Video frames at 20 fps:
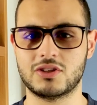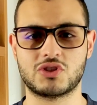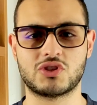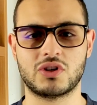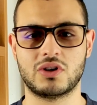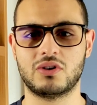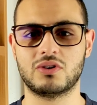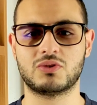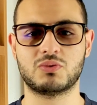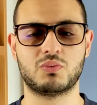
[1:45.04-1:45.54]
Each
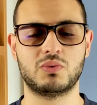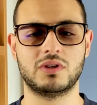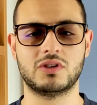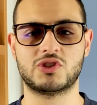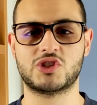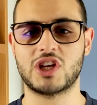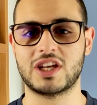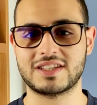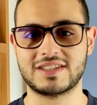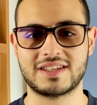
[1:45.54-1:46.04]
note will
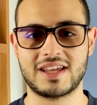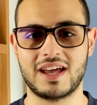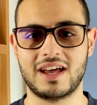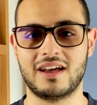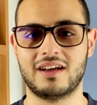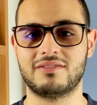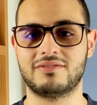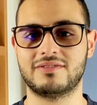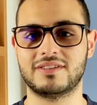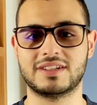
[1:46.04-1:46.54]
just
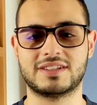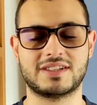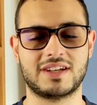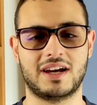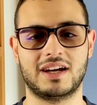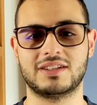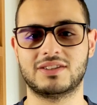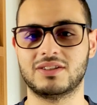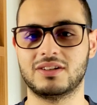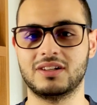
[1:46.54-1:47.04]
have a
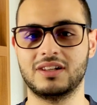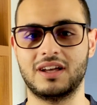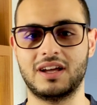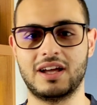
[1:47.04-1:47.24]
title